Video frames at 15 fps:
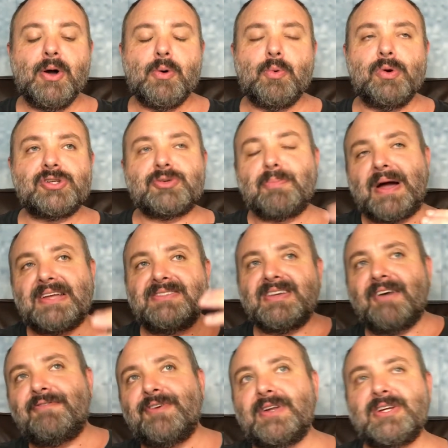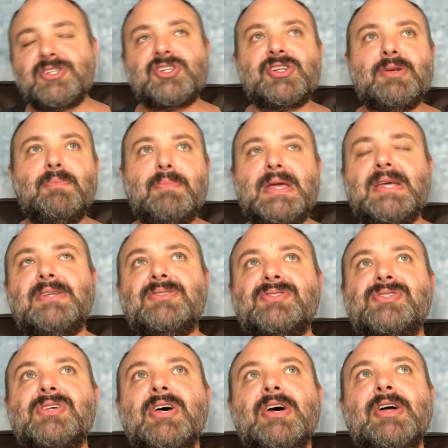which by definition
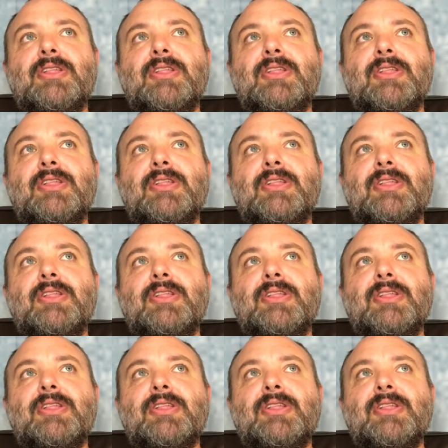means